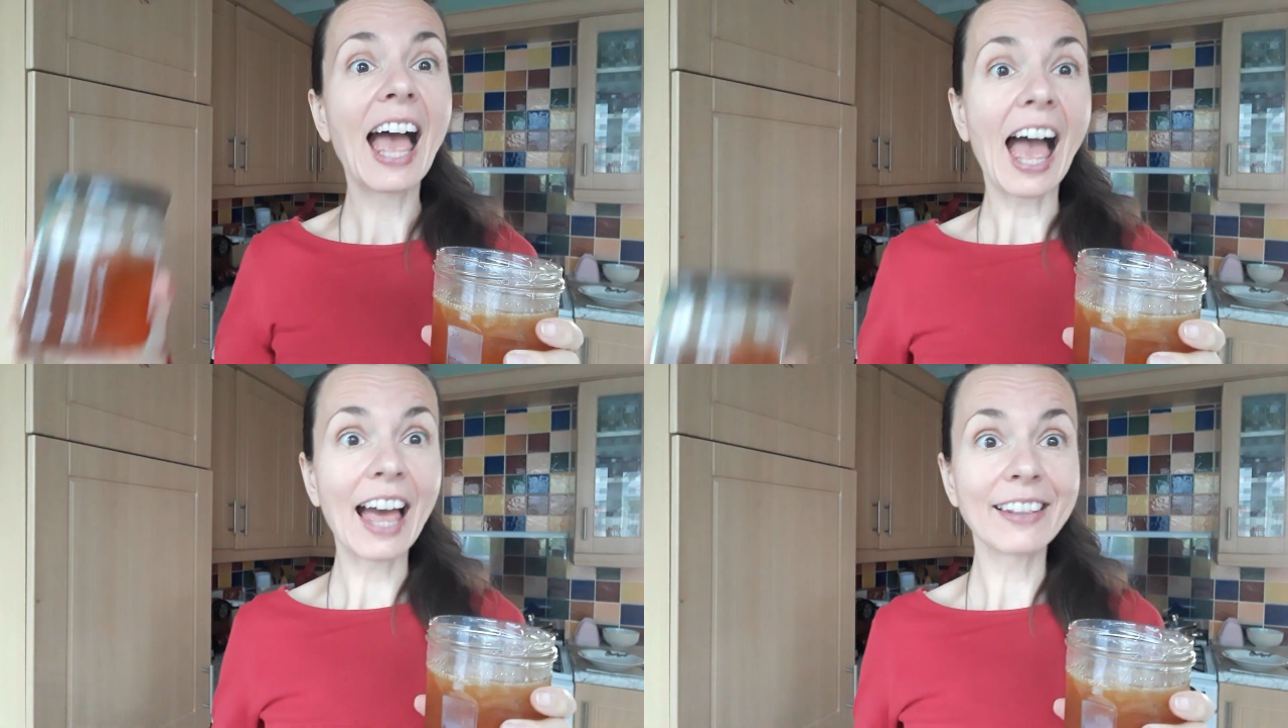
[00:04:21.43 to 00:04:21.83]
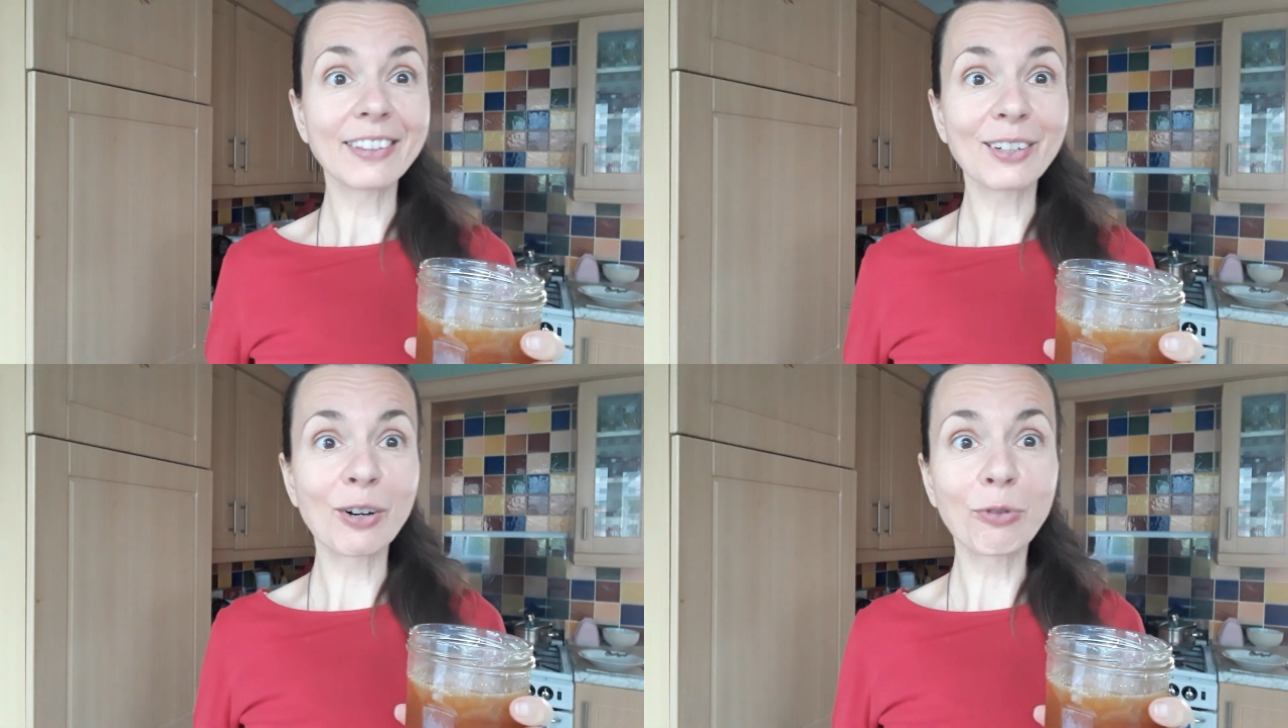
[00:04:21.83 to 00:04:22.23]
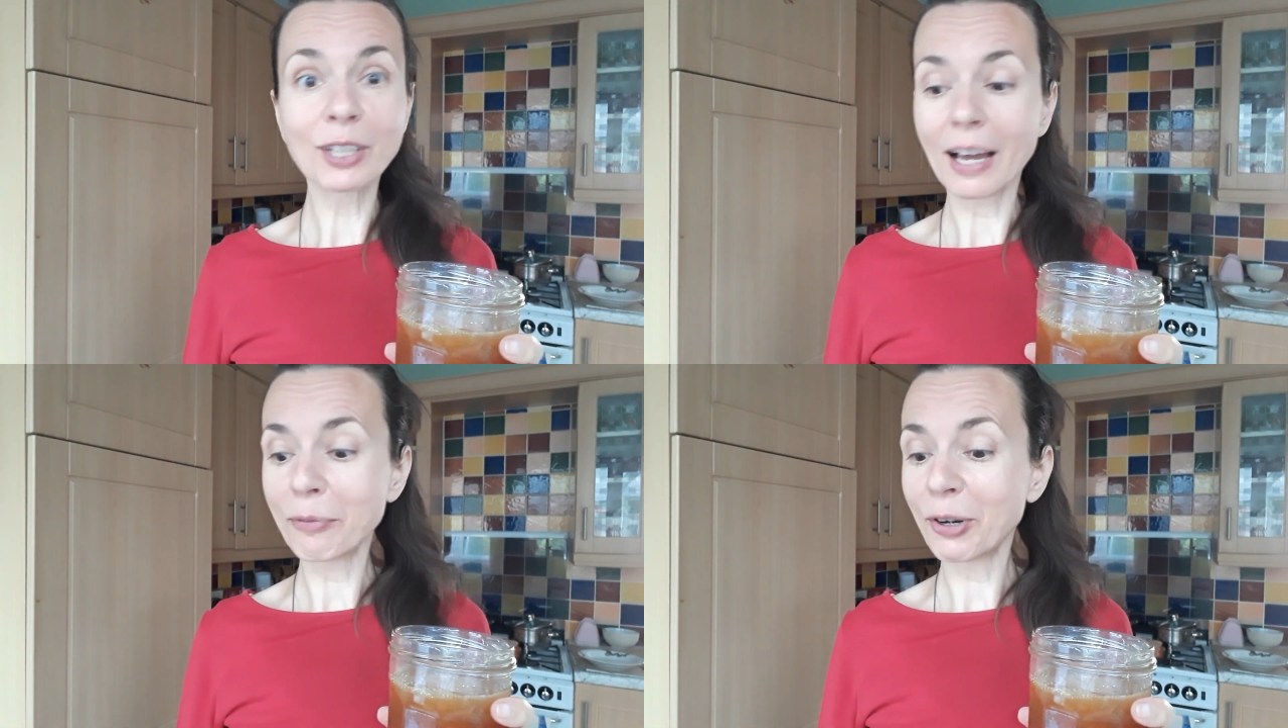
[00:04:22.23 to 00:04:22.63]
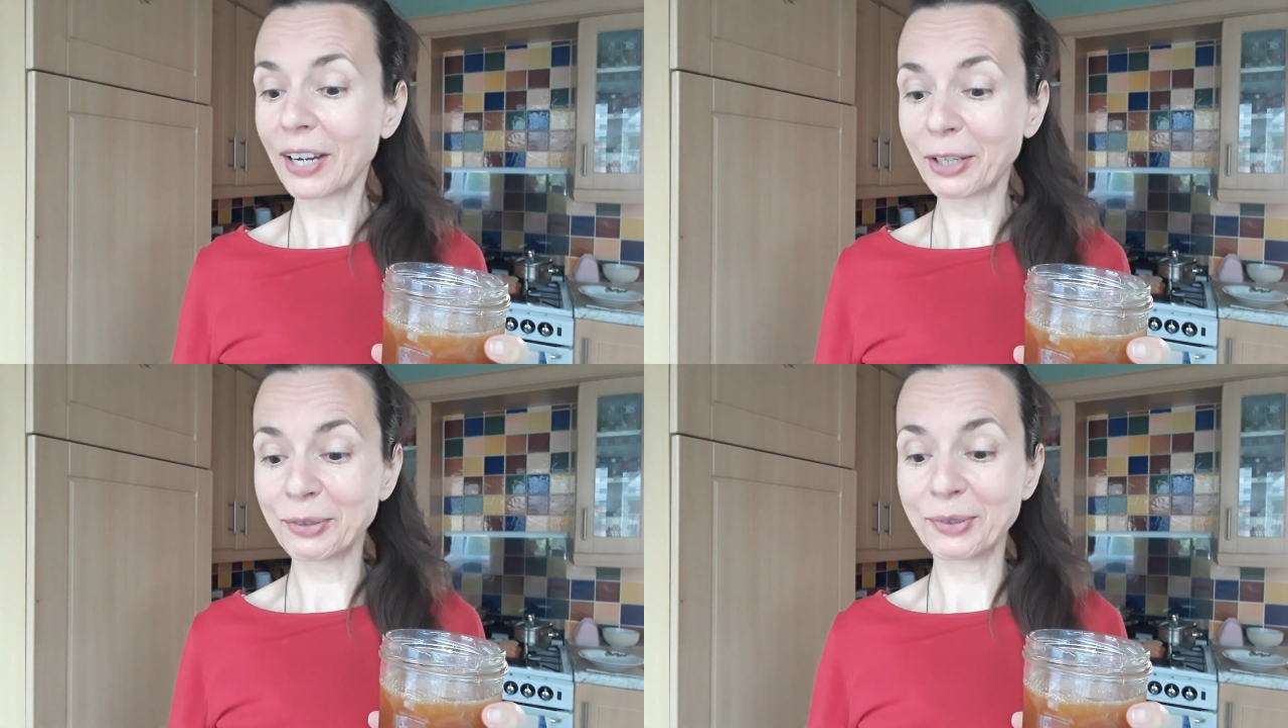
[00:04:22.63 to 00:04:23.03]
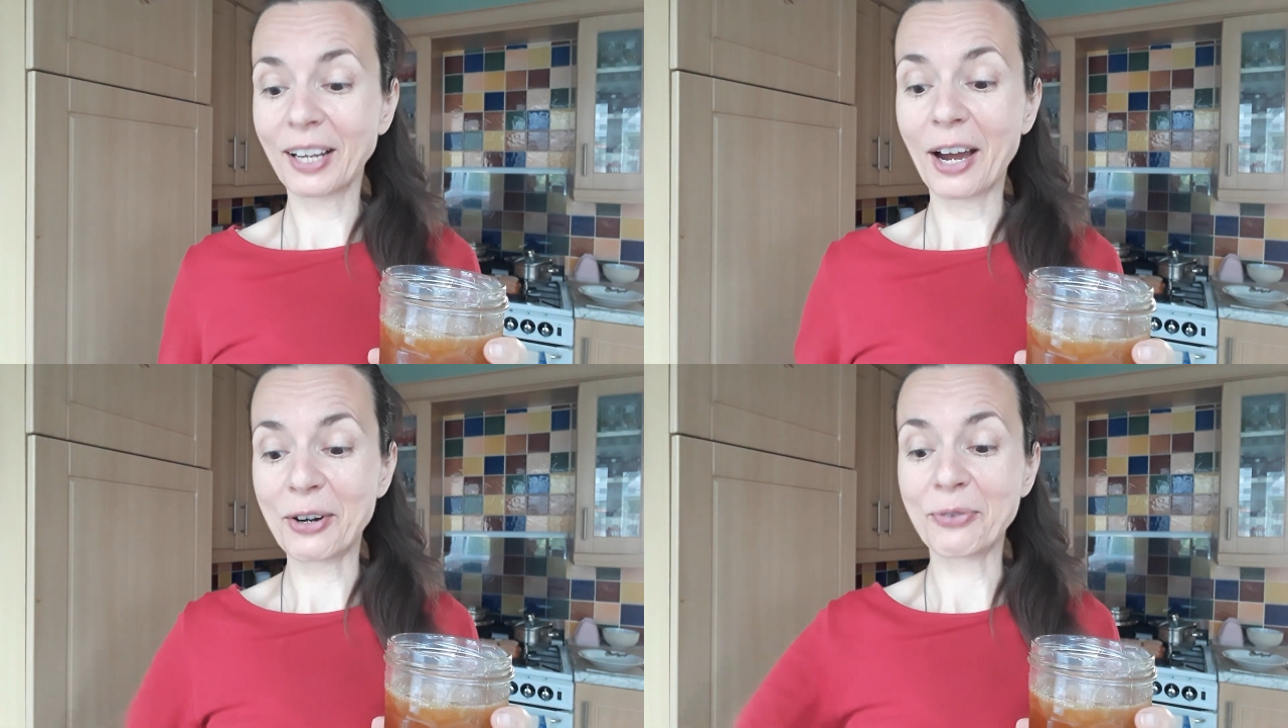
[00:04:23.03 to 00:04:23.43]
And what I'm gonna do
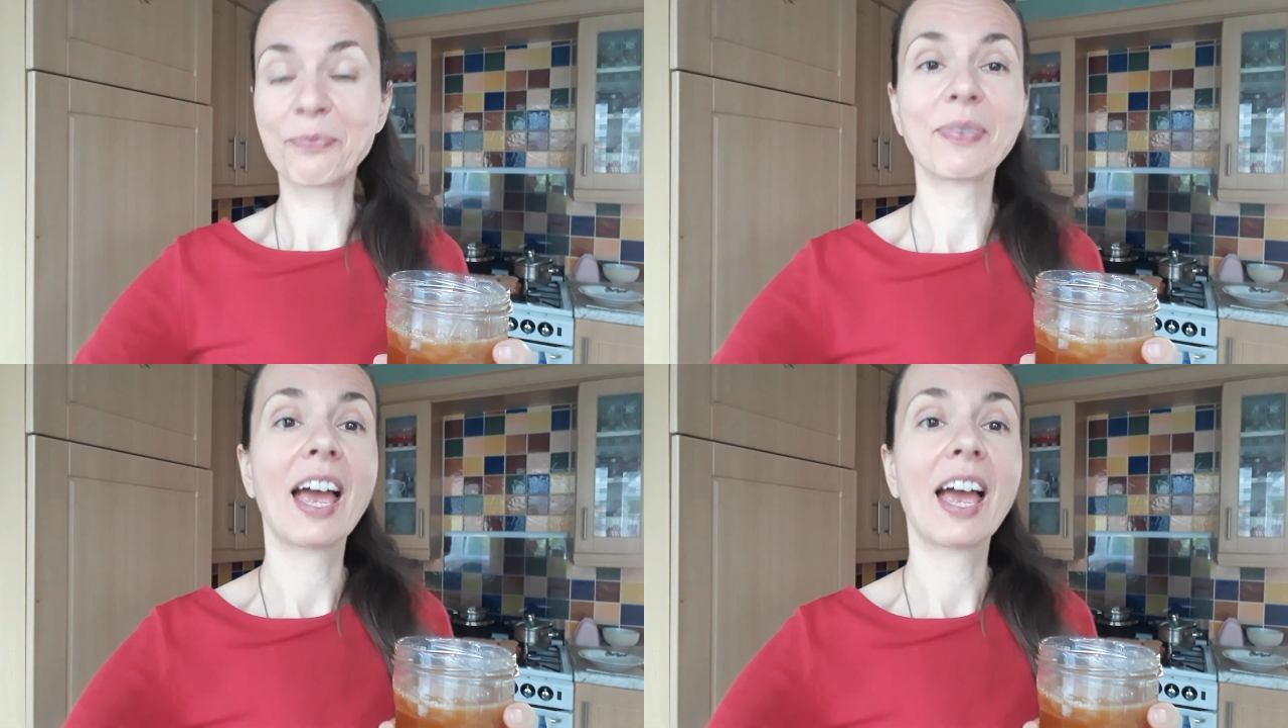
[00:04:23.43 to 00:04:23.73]
now,